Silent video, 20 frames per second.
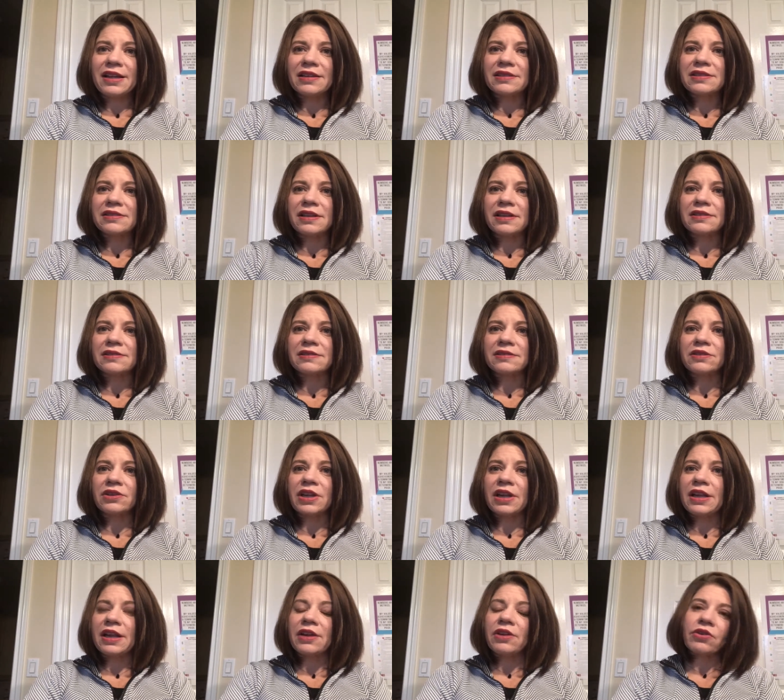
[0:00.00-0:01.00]
It's it's
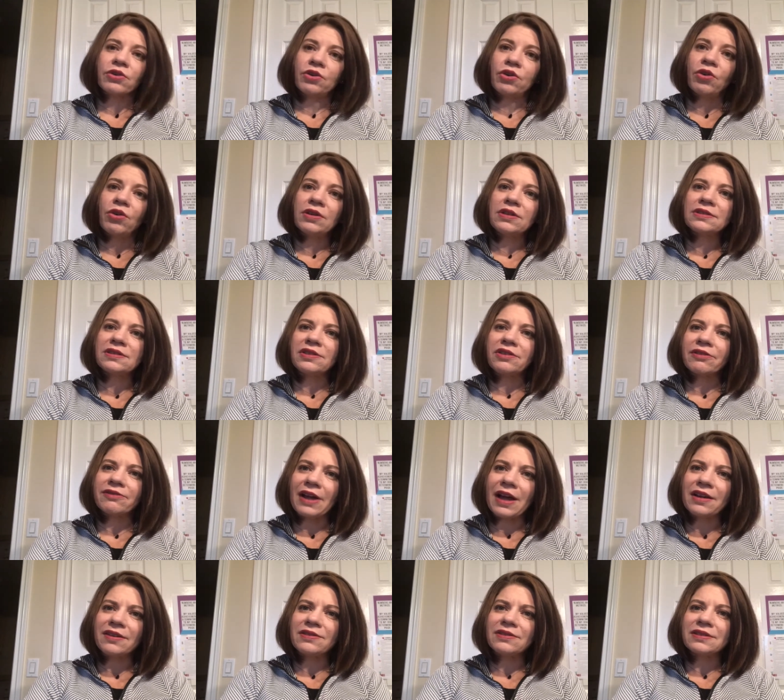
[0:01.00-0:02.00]
looking at your goals and your
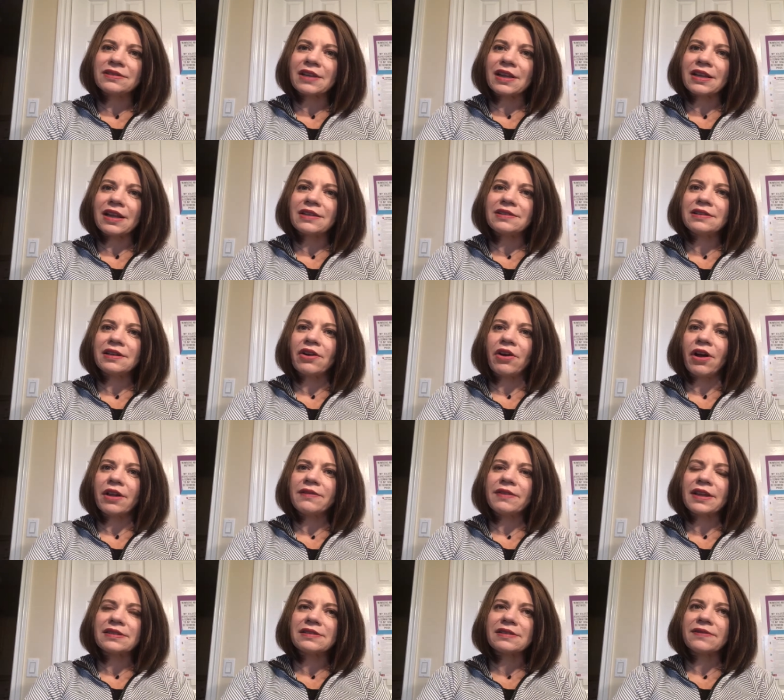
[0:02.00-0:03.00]
values. It's connecting all
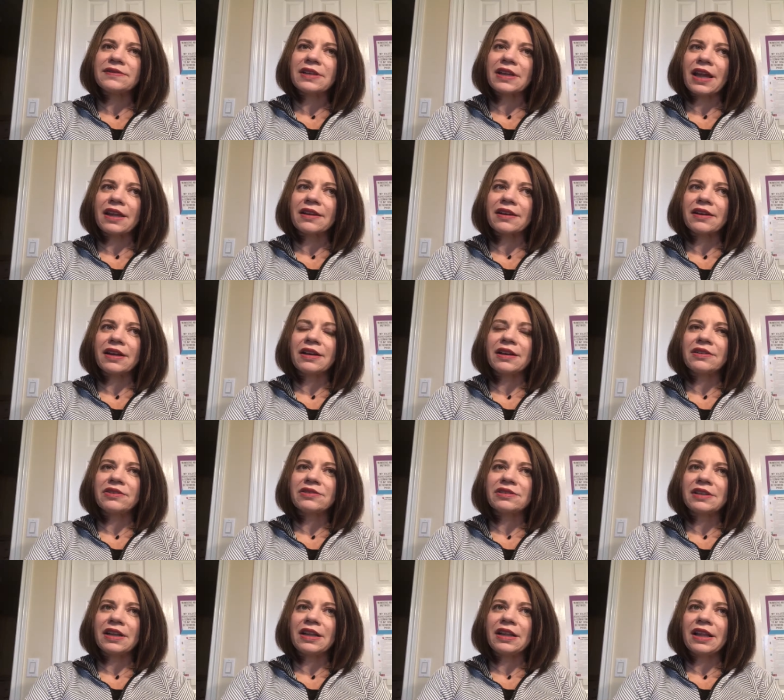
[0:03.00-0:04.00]
of that stuff together and
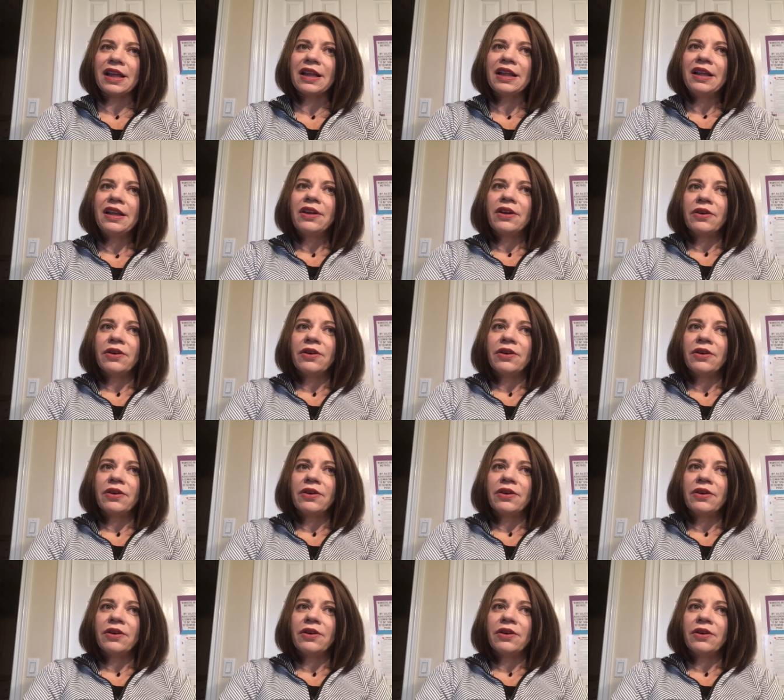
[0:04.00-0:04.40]
understanding that.